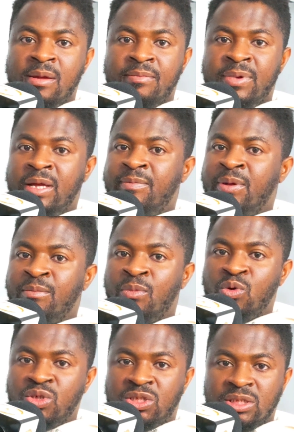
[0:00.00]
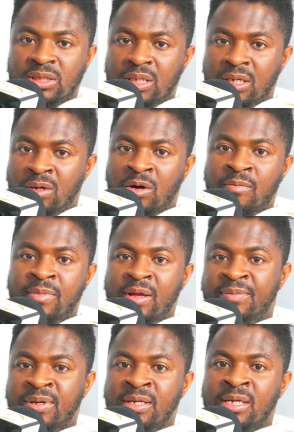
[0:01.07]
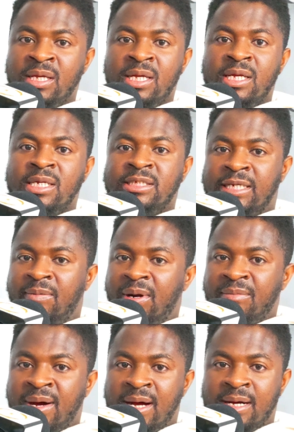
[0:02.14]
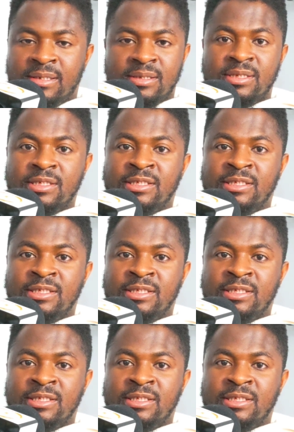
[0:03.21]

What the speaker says: maybe Mushi or maybe Zabrama,